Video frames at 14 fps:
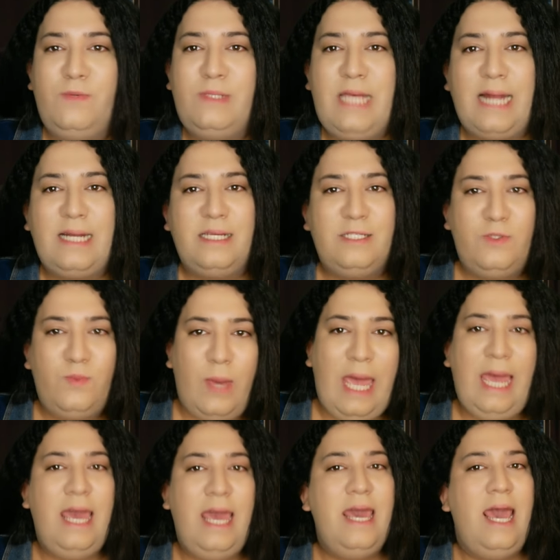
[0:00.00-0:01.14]
was acting
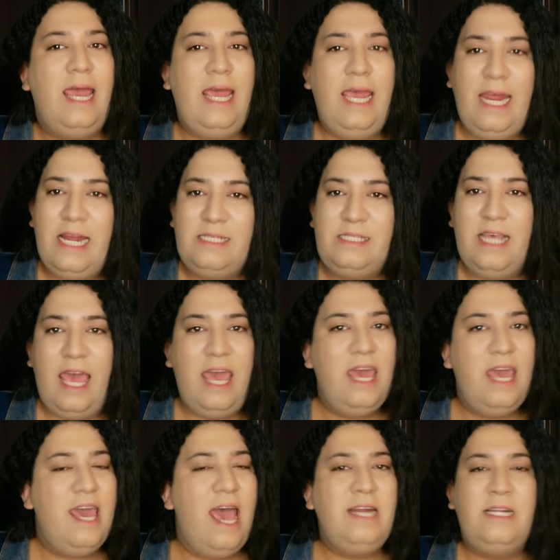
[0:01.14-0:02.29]
sweet and innocent,
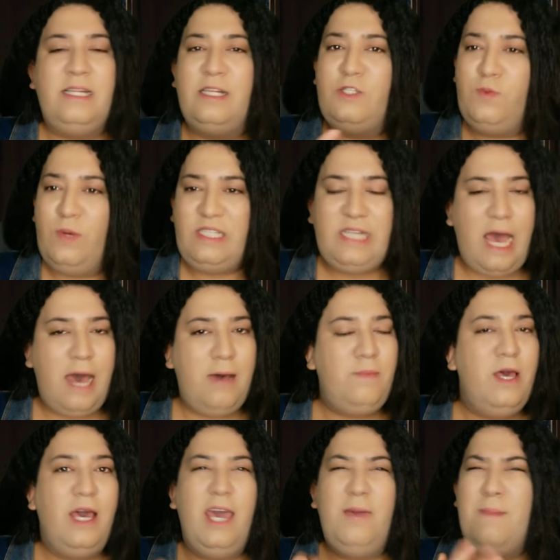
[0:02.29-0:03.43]
and then the switch up,
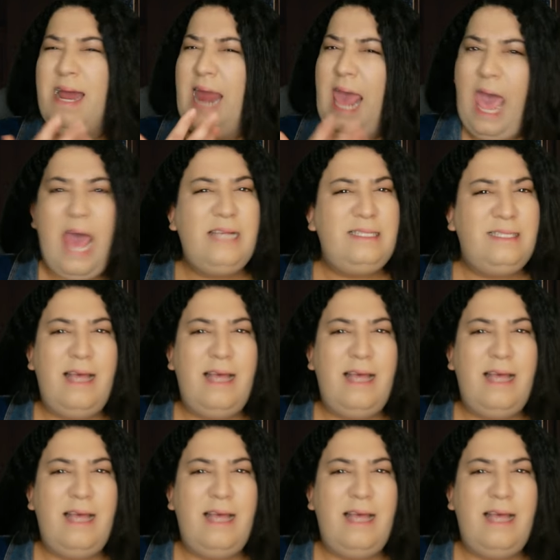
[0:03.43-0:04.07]
he might have had